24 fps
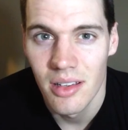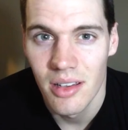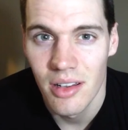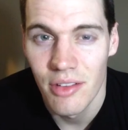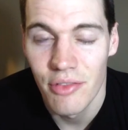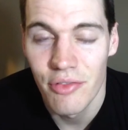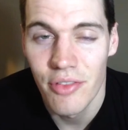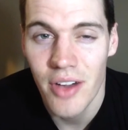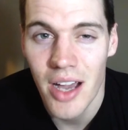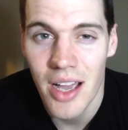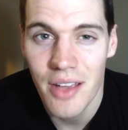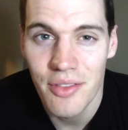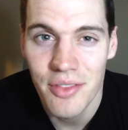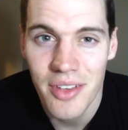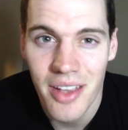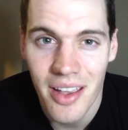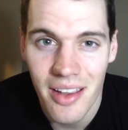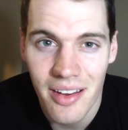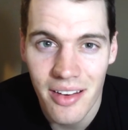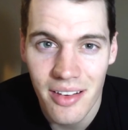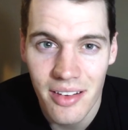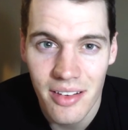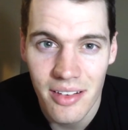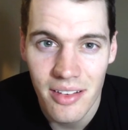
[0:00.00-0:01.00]
a
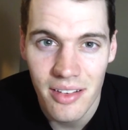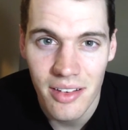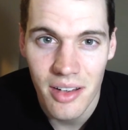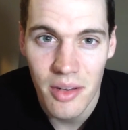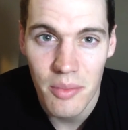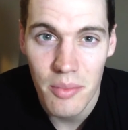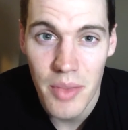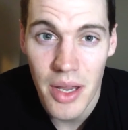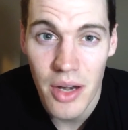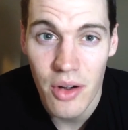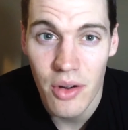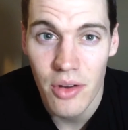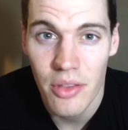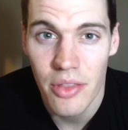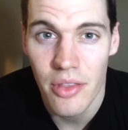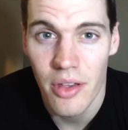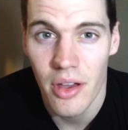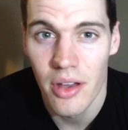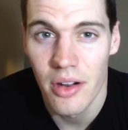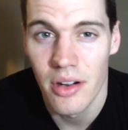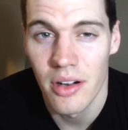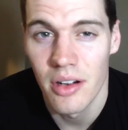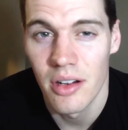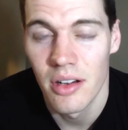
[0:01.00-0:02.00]
5Ker, a
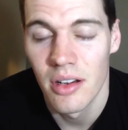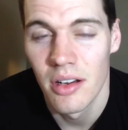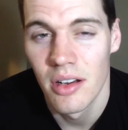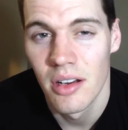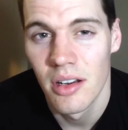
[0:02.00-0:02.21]
marathoner,